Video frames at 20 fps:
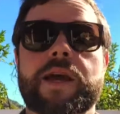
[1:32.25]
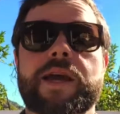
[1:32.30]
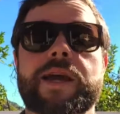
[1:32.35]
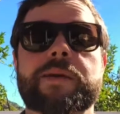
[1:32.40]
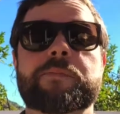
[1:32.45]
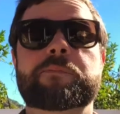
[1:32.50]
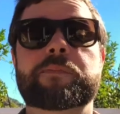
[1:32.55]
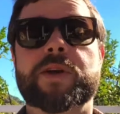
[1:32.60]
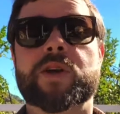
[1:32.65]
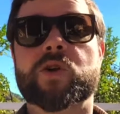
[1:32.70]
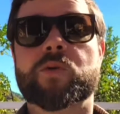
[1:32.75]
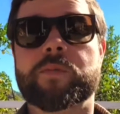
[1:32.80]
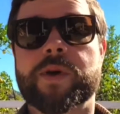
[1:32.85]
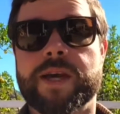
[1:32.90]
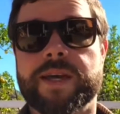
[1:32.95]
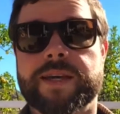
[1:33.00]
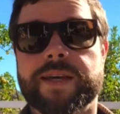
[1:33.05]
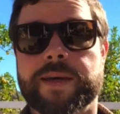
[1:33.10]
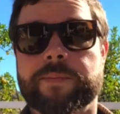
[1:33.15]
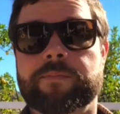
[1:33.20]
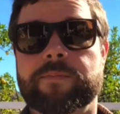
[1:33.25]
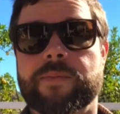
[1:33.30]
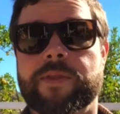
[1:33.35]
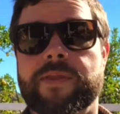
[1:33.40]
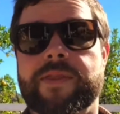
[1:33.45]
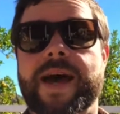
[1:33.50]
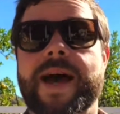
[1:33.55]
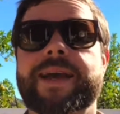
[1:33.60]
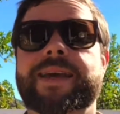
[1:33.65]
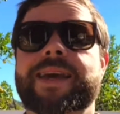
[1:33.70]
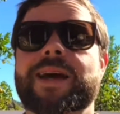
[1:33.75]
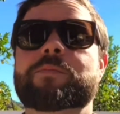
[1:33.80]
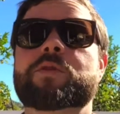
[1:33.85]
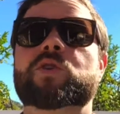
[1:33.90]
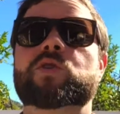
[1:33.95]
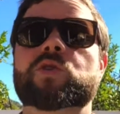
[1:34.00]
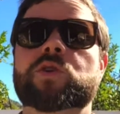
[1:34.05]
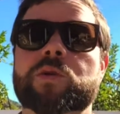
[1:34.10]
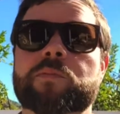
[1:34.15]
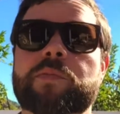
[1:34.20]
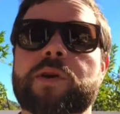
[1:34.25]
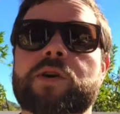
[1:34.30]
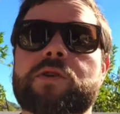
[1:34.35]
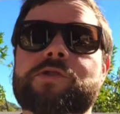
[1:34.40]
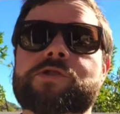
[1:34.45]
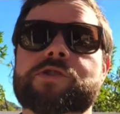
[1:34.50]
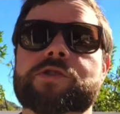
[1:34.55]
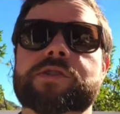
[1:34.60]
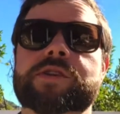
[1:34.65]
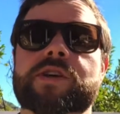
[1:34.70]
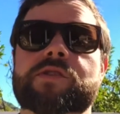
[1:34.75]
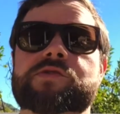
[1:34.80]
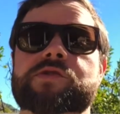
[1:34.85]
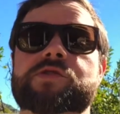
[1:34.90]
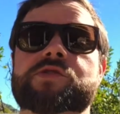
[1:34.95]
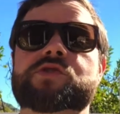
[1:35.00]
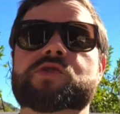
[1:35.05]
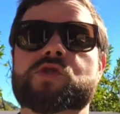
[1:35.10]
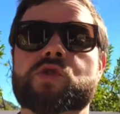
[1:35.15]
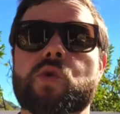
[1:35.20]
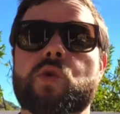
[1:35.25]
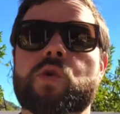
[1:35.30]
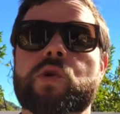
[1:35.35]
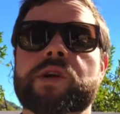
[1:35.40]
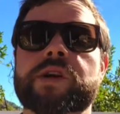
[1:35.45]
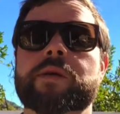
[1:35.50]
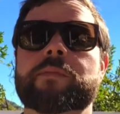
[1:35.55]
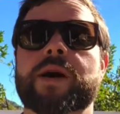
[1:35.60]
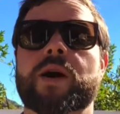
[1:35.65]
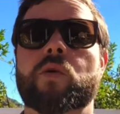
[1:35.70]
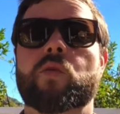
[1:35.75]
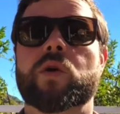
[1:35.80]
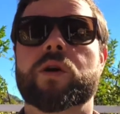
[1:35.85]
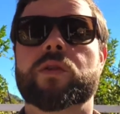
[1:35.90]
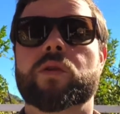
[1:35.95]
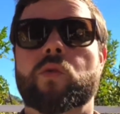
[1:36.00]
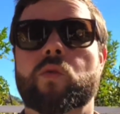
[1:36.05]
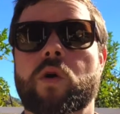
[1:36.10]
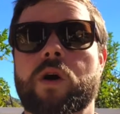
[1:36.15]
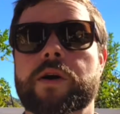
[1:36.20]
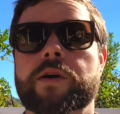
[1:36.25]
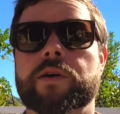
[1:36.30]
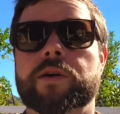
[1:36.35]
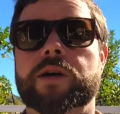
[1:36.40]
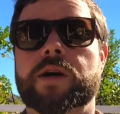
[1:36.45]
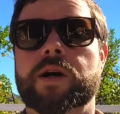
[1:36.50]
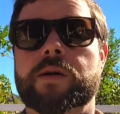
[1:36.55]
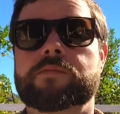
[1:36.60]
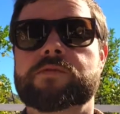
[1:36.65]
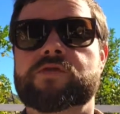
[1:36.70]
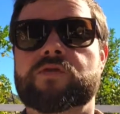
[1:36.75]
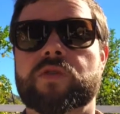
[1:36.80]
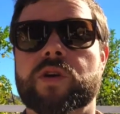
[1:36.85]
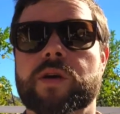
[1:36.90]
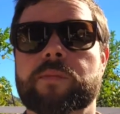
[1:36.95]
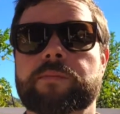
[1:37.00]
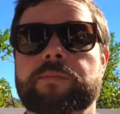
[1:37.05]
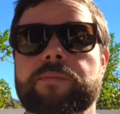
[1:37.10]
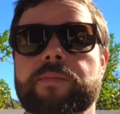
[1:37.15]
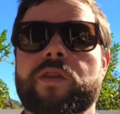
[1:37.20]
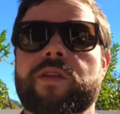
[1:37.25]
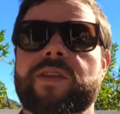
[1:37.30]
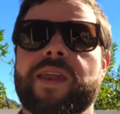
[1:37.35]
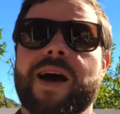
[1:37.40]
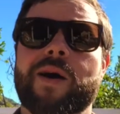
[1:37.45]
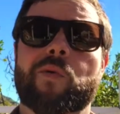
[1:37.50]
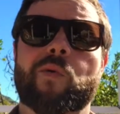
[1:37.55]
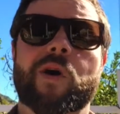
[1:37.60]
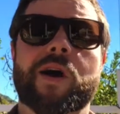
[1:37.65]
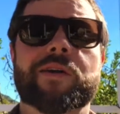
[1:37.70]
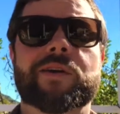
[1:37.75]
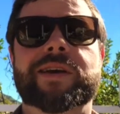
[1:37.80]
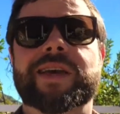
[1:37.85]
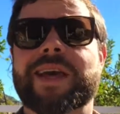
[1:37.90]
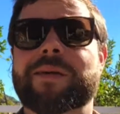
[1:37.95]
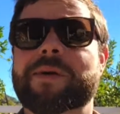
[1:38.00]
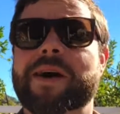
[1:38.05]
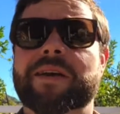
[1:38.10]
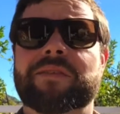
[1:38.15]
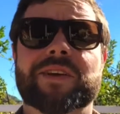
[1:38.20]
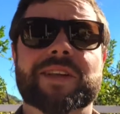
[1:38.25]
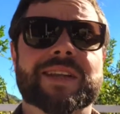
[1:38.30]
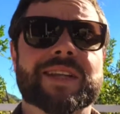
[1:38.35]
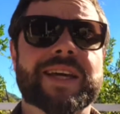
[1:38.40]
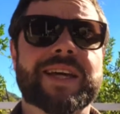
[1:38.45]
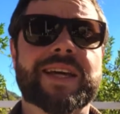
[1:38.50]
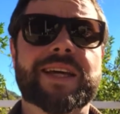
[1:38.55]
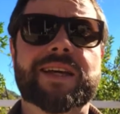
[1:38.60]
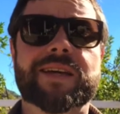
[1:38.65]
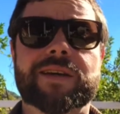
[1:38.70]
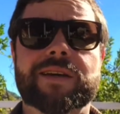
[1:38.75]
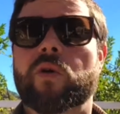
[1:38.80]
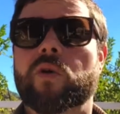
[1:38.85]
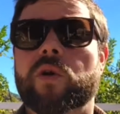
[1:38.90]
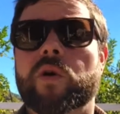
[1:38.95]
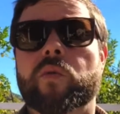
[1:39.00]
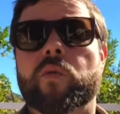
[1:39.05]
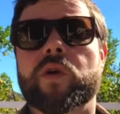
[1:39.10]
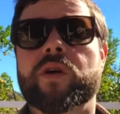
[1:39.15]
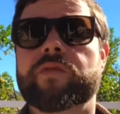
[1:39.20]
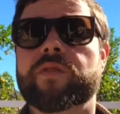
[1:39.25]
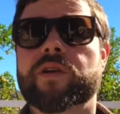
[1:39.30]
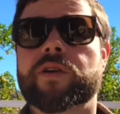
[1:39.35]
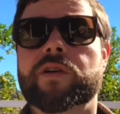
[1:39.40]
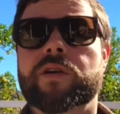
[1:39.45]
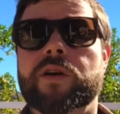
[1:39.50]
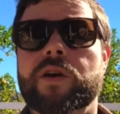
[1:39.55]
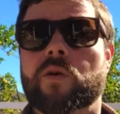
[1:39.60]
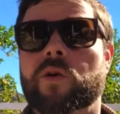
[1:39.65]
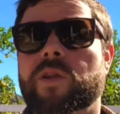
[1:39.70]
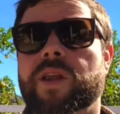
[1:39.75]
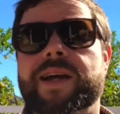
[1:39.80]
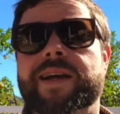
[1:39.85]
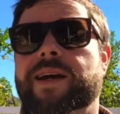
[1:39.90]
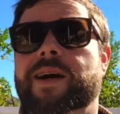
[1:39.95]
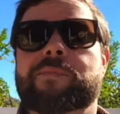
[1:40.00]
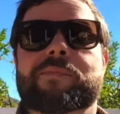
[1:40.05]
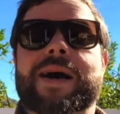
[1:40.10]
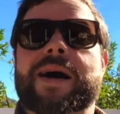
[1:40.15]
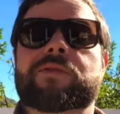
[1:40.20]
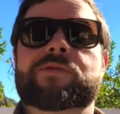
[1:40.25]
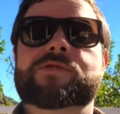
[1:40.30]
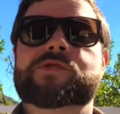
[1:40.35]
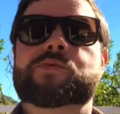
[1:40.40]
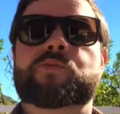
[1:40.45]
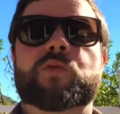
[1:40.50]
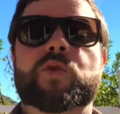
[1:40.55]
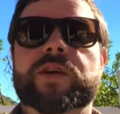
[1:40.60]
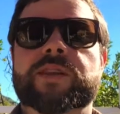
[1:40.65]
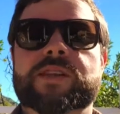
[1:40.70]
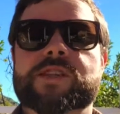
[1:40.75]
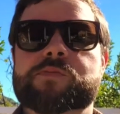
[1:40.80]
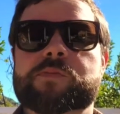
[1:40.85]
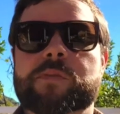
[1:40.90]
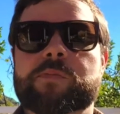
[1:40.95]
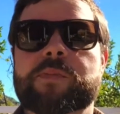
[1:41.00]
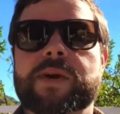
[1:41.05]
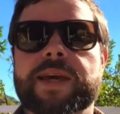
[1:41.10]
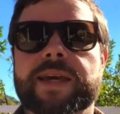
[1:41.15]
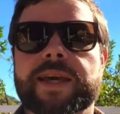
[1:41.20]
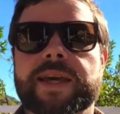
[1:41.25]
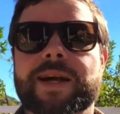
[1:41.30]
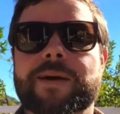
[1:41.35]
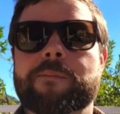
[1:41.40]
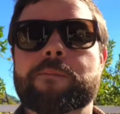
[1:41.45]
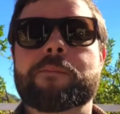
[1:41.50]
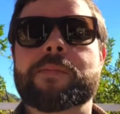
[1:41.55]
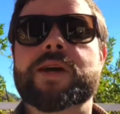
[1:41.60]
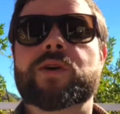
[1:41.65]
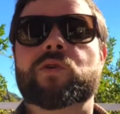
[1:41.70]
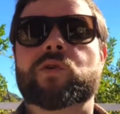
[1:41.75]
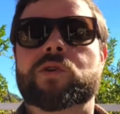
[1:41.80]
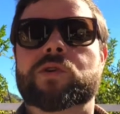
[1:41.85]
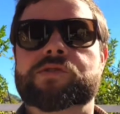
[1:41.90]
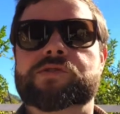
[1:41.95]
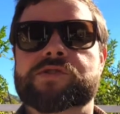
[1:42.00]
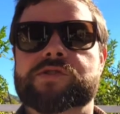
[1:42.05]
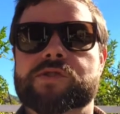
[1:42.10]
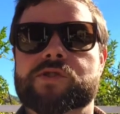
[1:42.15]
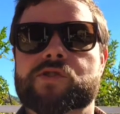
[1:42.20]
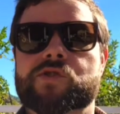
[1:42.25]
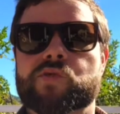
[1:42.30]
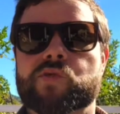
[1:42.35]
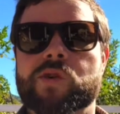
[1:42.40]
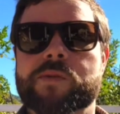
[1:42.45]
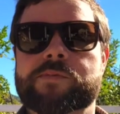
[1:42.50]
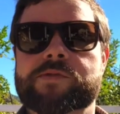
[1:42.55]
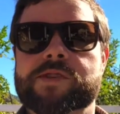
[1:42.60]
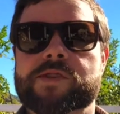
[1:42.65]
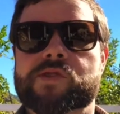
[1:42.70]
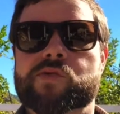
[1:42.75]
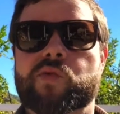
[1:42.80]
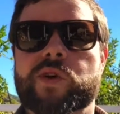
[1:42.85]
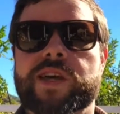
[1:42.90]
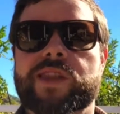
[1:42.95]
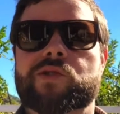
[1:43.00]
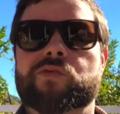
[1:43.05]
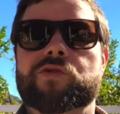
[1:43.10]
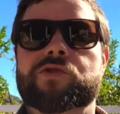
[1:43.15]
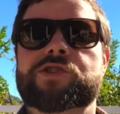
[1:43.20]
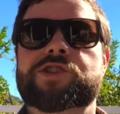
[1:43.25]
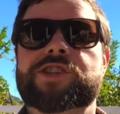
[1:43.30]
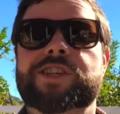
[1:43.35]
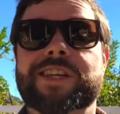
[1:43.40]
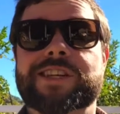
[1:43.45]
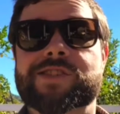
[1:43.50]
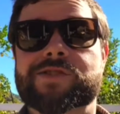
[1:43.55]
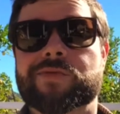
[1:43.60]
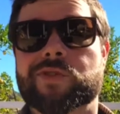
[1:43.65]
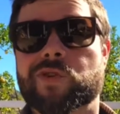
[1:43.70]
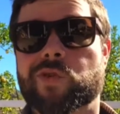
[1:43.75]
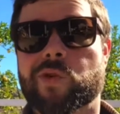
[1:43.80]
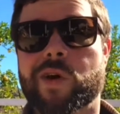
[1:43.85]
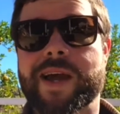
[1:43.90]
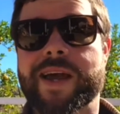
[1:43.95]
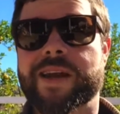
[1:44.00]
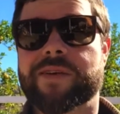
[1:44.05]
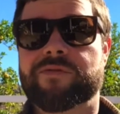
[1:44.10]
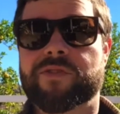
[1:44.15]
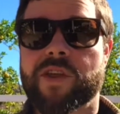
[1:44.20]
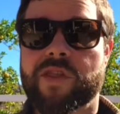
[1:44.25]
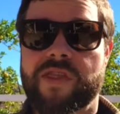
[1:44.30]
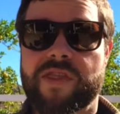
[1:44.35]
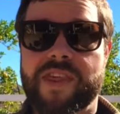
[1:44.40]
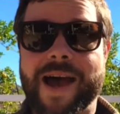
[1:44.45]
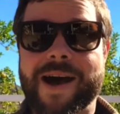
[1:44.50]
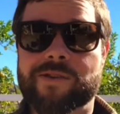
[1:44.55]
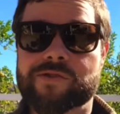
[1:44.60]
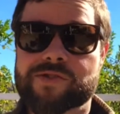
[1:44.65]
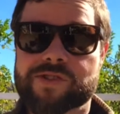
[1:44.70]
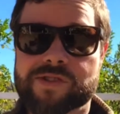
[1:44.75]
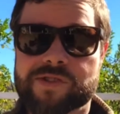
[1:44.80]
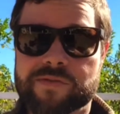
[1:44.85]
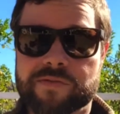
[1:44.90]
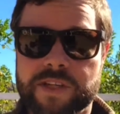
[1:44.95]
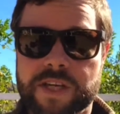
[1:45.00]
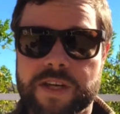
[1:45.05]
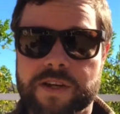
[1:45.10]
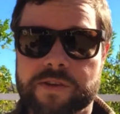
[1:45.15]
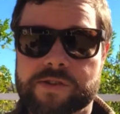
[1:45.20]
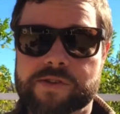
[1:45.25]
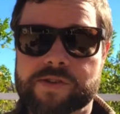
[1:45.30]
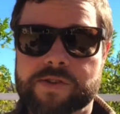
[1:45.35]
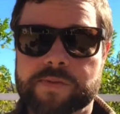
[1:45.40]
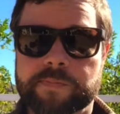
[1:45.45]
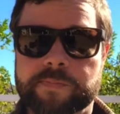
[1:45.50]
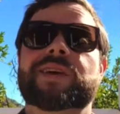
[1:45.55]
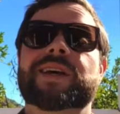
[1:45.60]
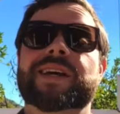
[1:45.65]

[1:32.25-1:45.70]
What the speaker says: In beer making, that chemical composure tells a story about where the water comes from, whether that water came out of a lake or a river, or like a mountain spring that's been picking up minerals as it drips its way through sheets of granite for thousands of years.